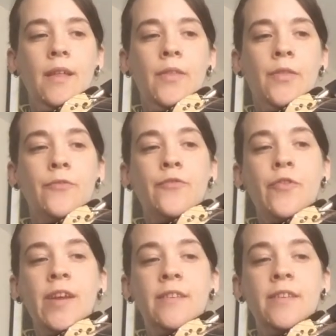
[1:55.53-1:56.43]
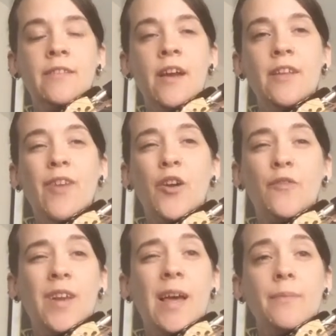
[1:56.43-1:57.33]
the phrases kind of
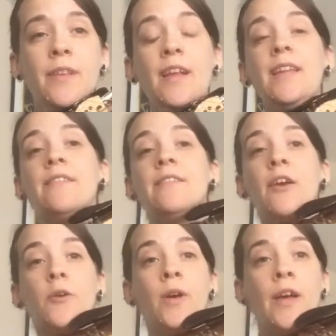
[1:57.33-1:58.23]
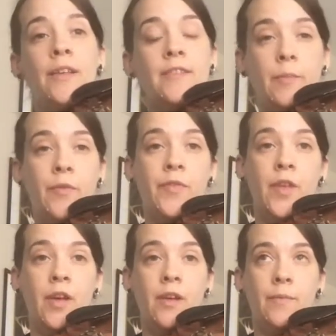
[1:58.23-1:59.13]
overlap slightly, so some of
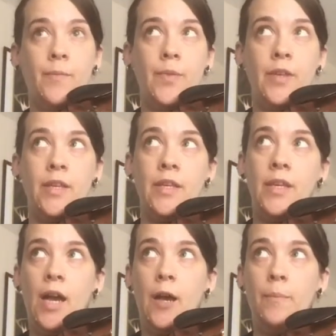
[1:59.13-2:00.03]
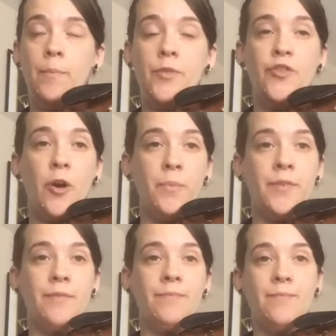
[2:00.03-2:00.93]
the
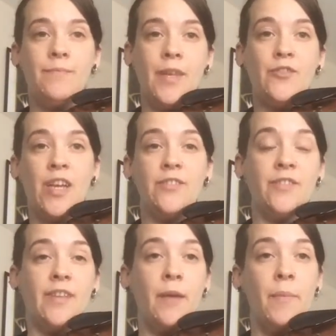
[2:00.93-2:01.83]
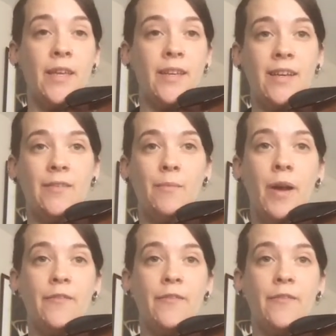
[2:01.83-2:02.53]
chops and changes that I'm making might